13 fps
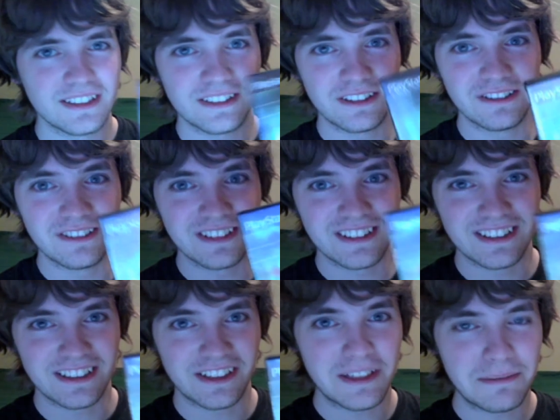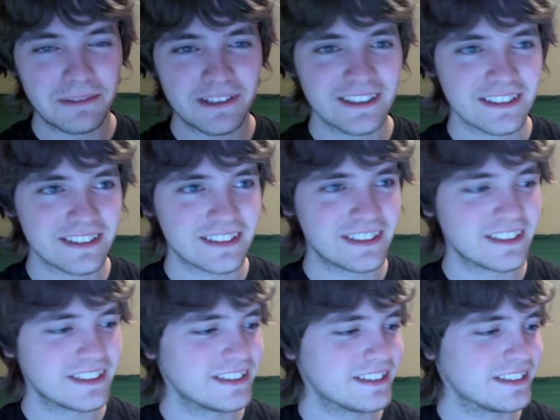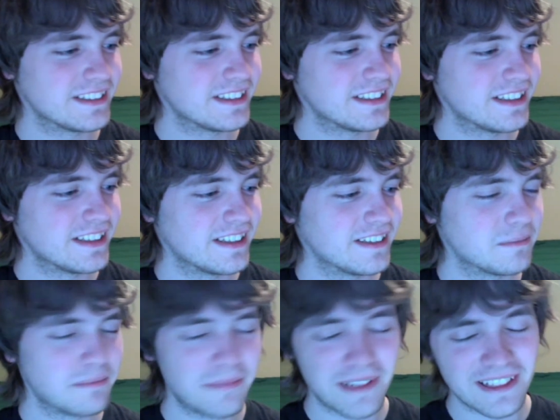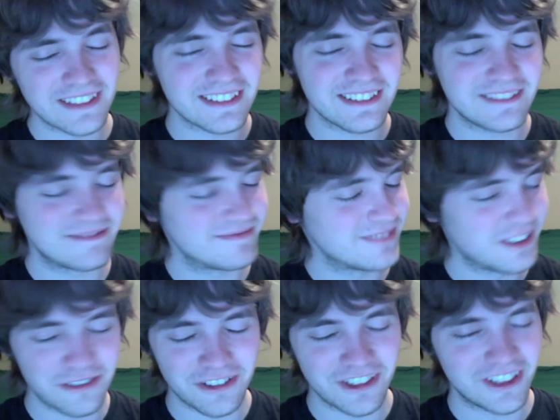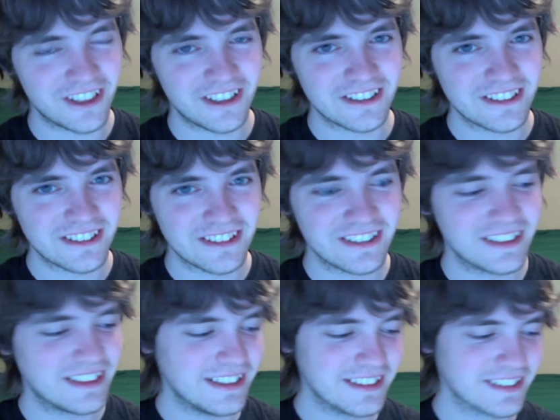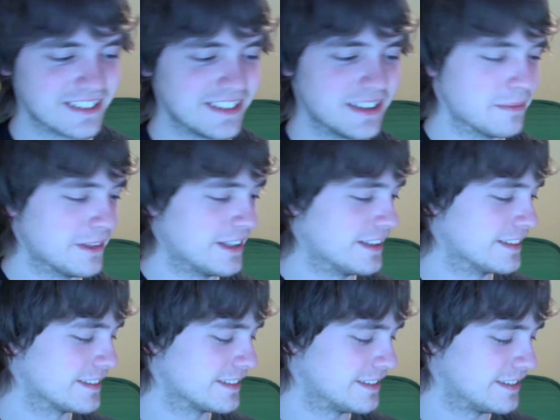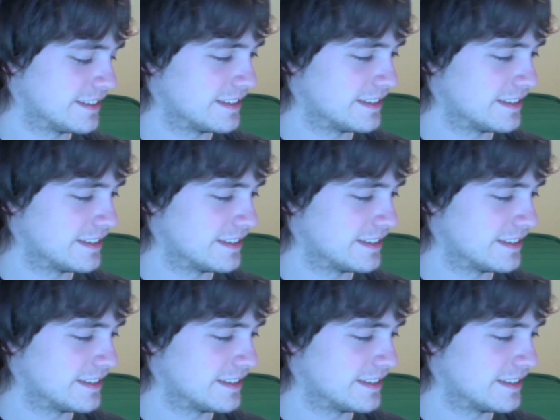2's the creepiest, best overall, easily the best.